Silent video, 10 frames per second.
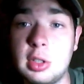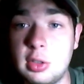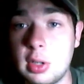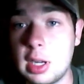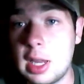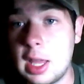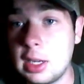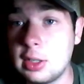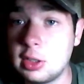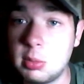I still got to
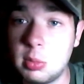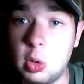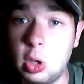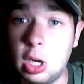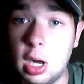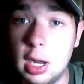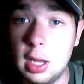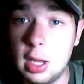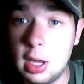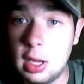edit some
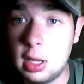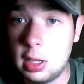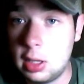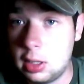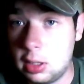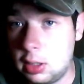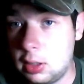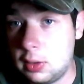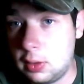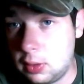more
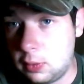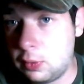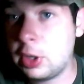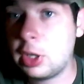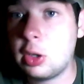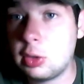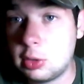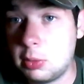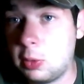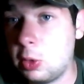
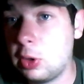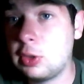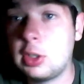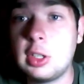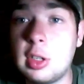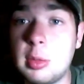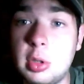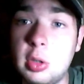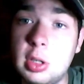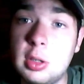videos before this thing is
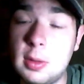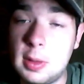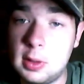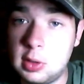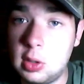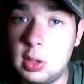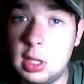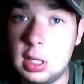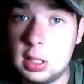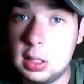uploaded.
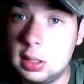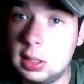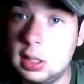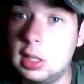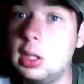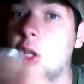So, yeah.